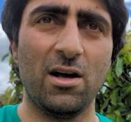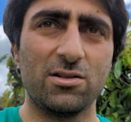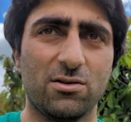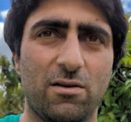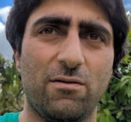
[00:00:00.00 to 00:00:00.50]

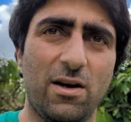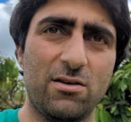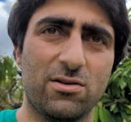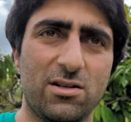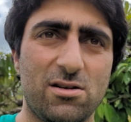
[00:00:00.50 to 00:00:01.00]
sort of
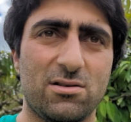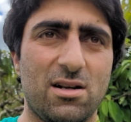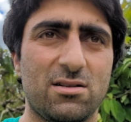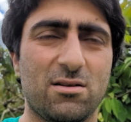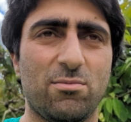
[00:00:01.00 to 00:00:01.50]
introduced
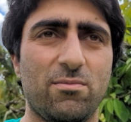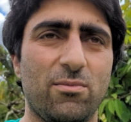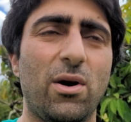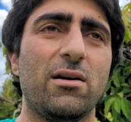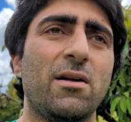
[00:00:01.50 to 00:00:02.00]
into,
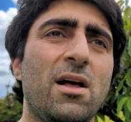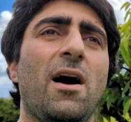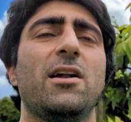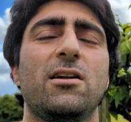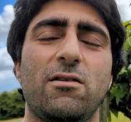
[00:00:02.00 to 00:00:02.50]
well,
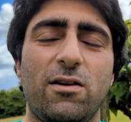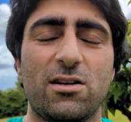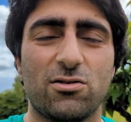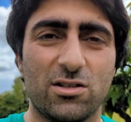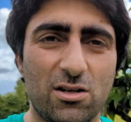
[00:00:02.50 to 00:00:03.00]
I don't know if he
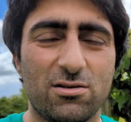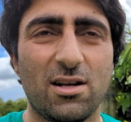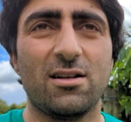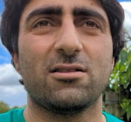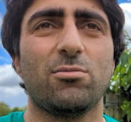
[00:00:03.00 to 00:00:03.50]
introduced it
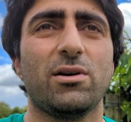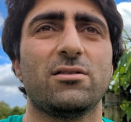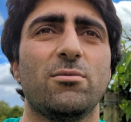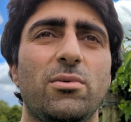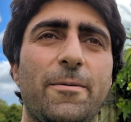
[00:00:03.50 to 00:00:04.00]
into
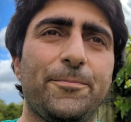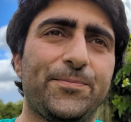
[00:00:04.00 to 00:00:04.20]
Britain, but